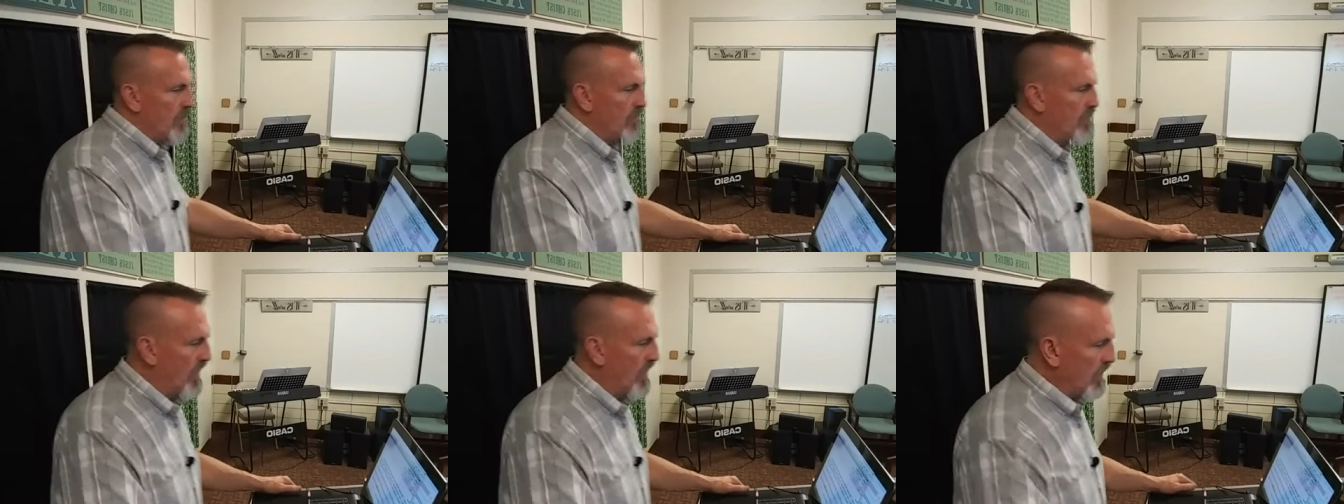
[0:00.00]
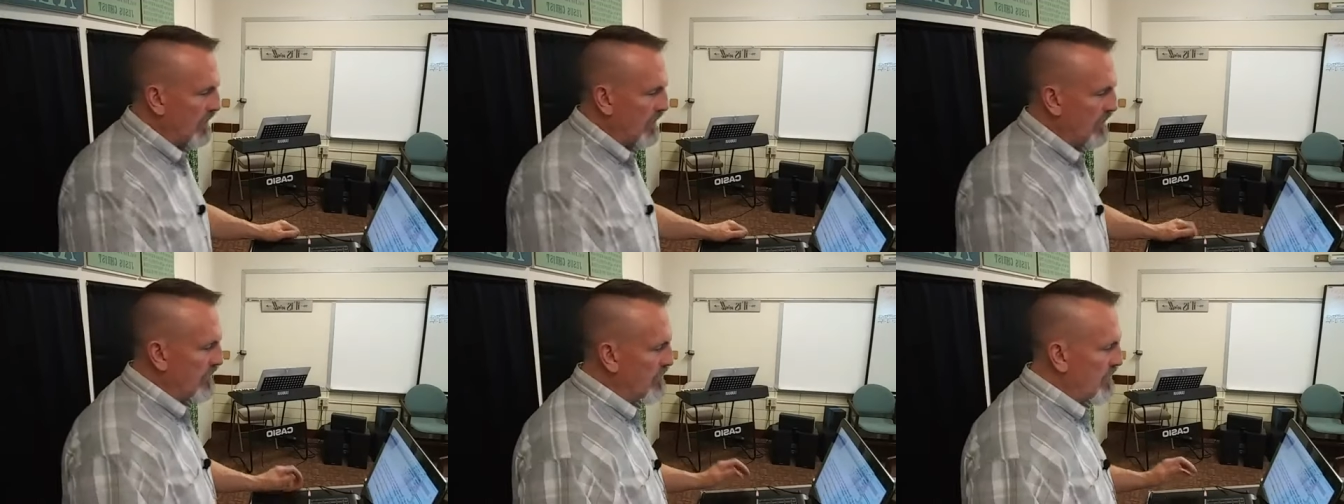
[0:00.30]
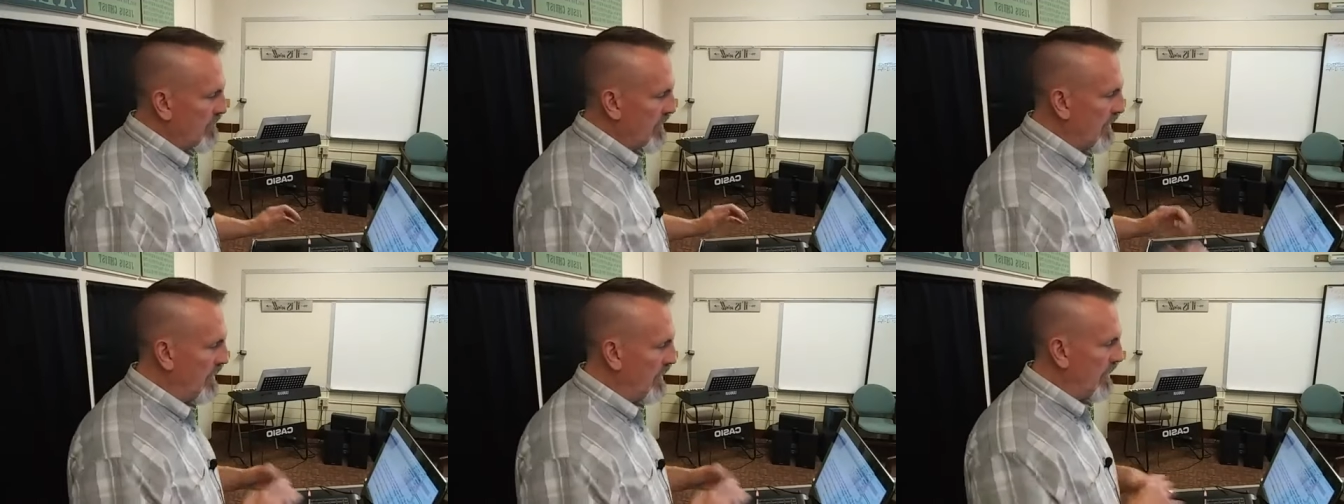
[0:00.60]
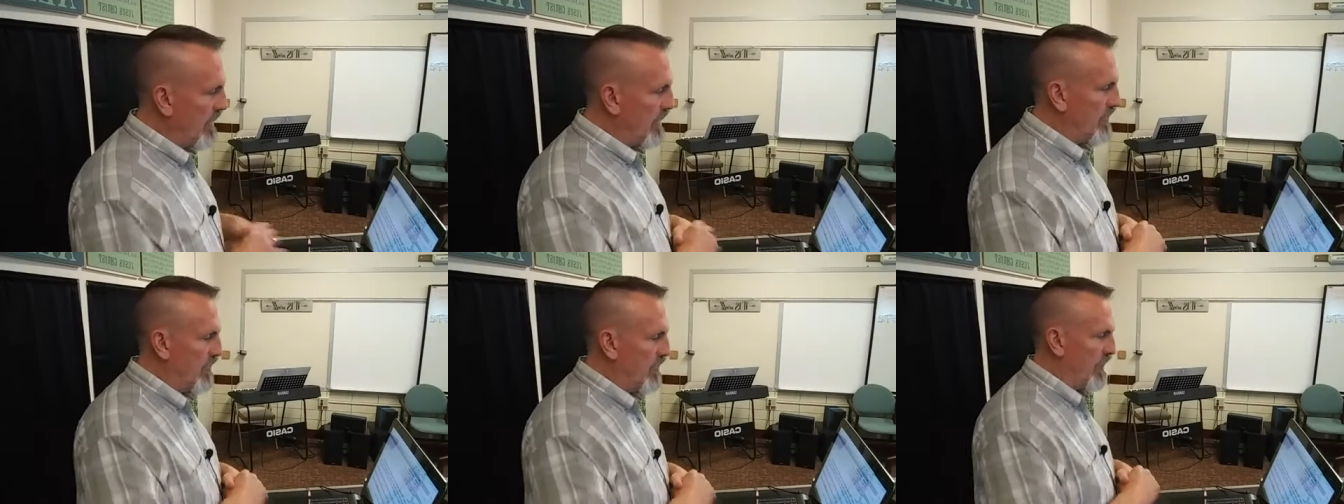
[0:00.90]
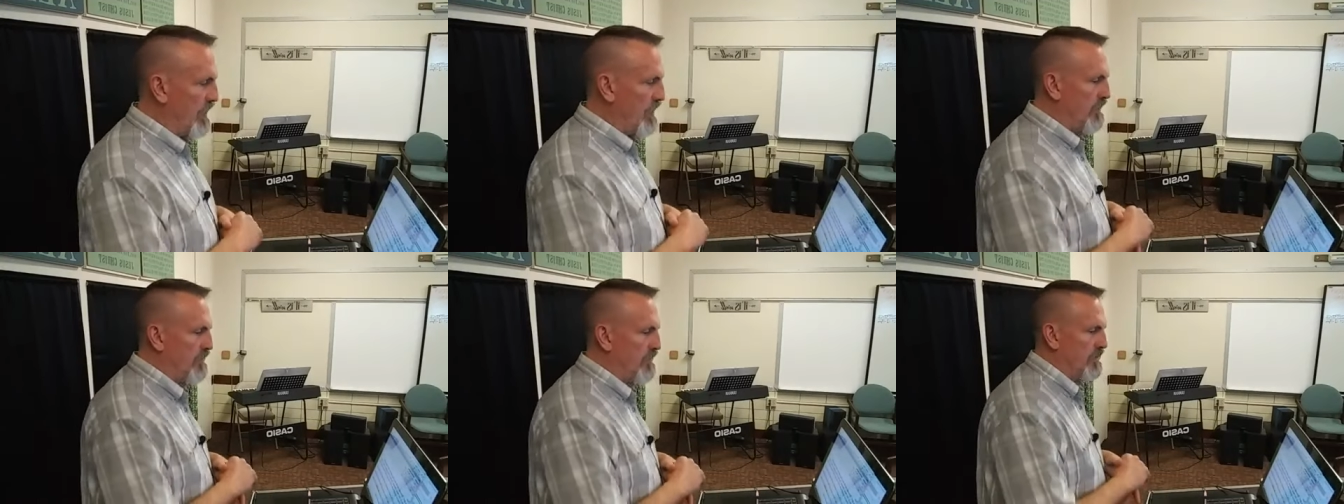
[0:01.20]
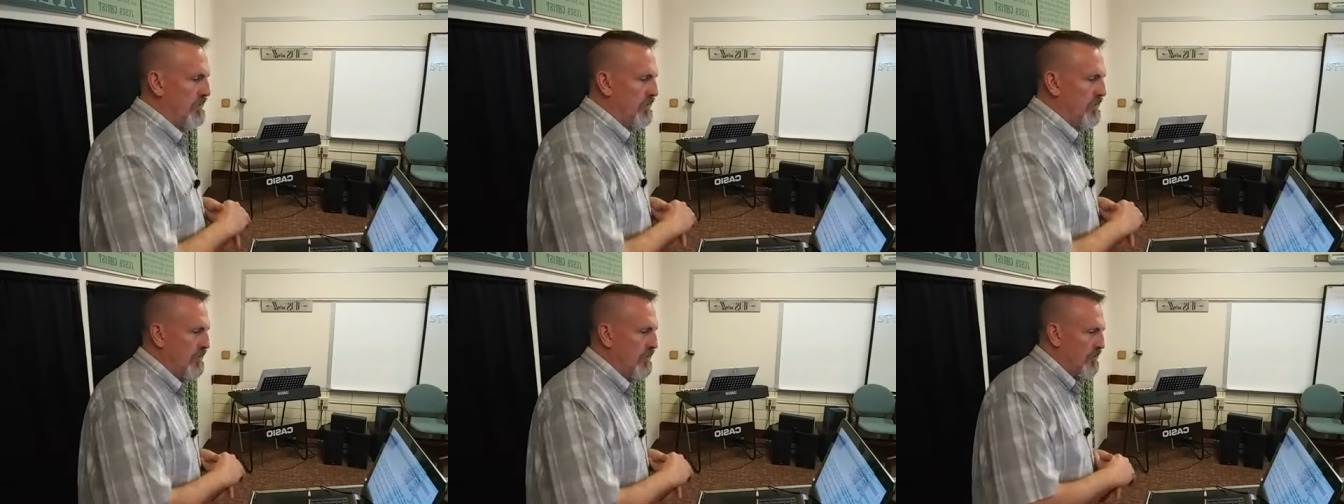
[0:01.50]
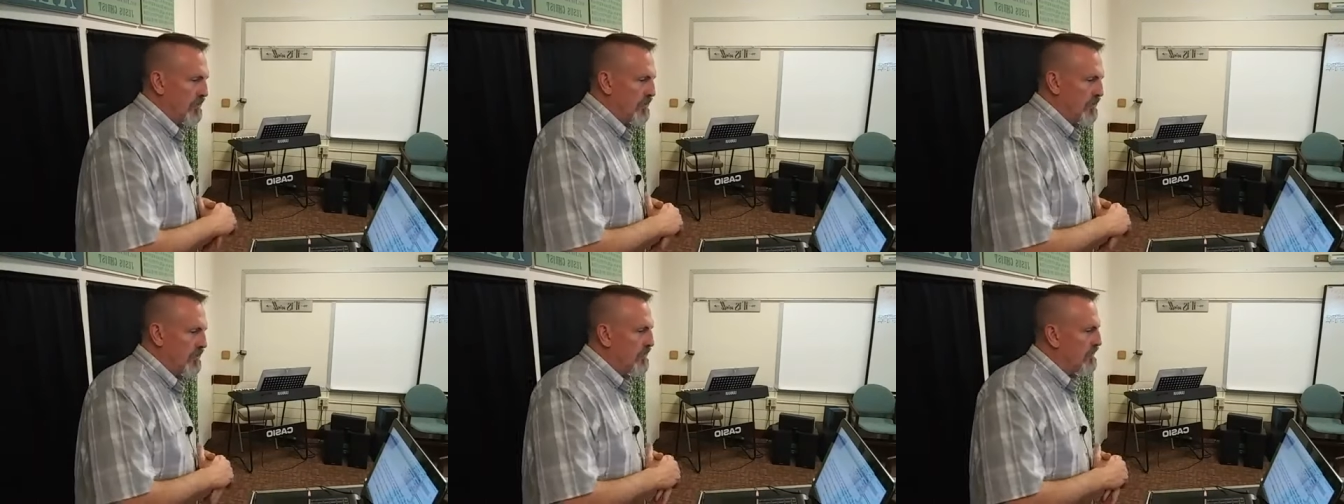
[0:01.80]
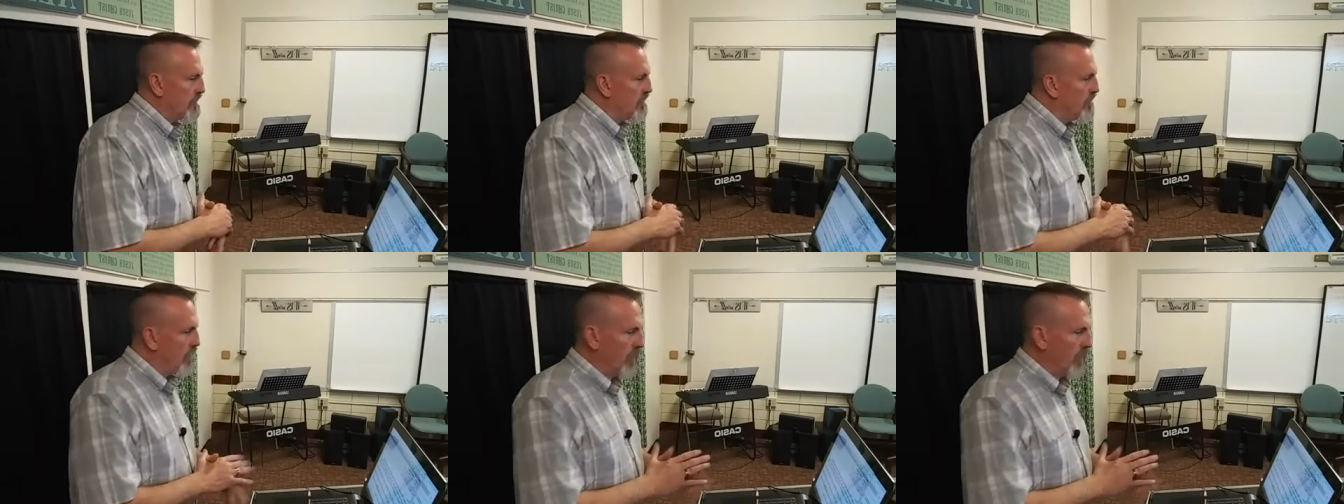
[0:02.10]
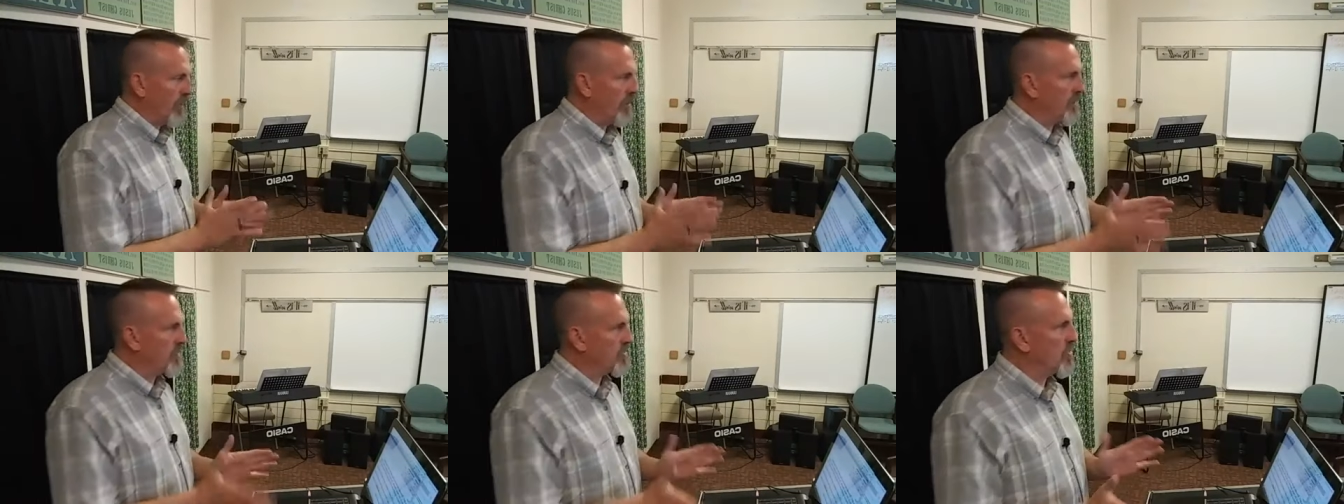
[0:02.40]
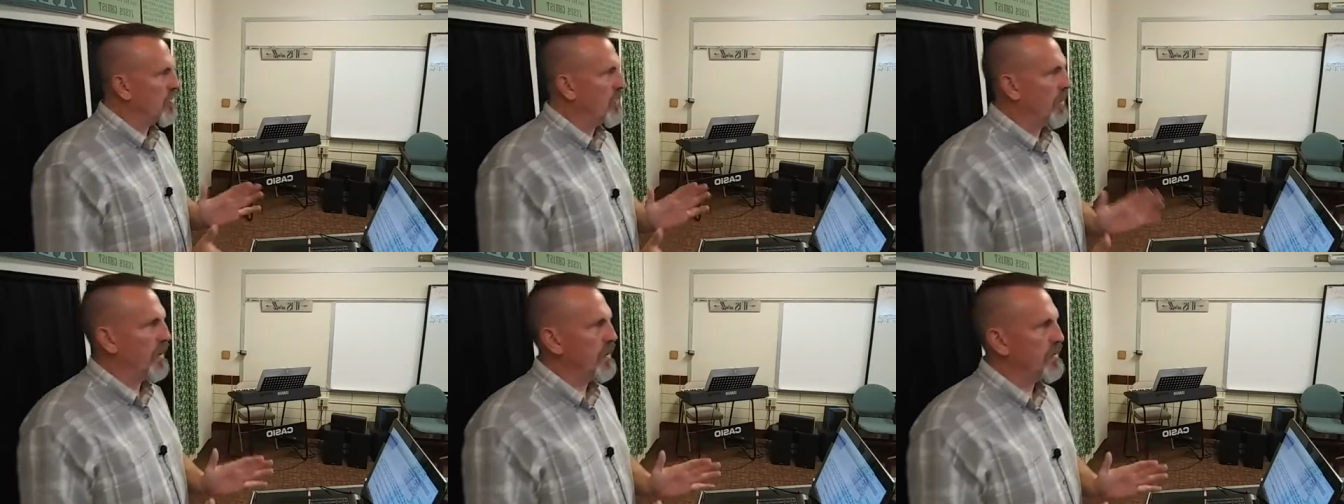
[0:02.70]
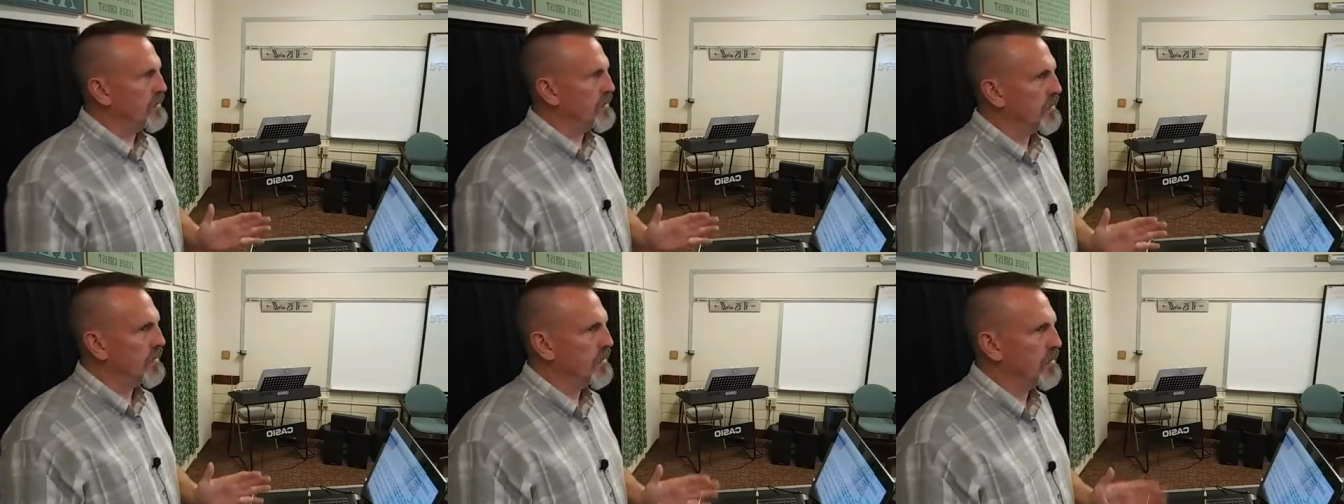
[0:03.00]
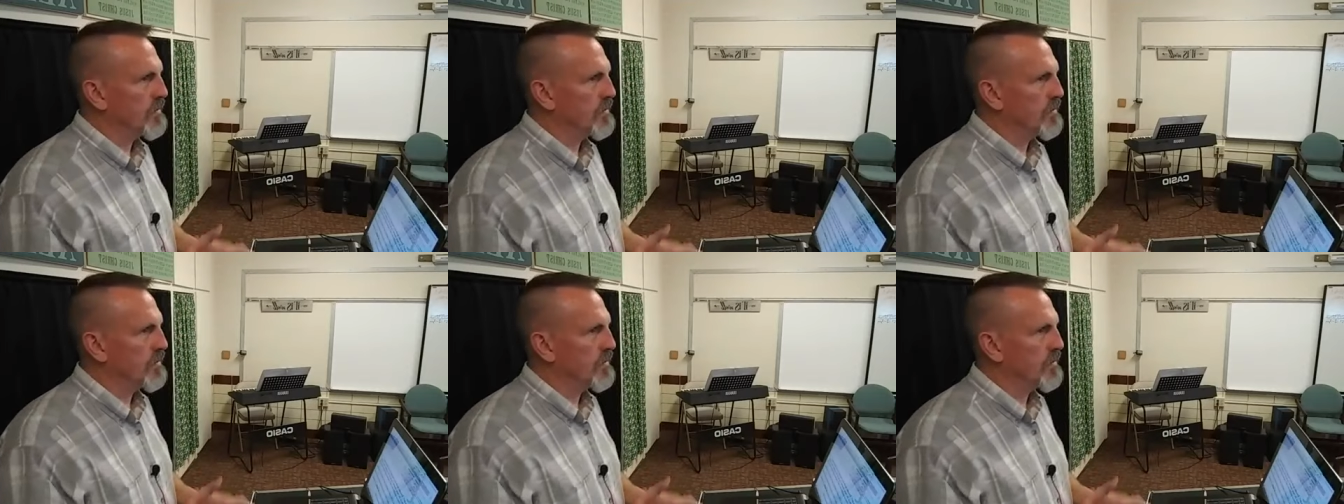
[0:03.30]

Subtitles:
pardon my iniquity, for it is great.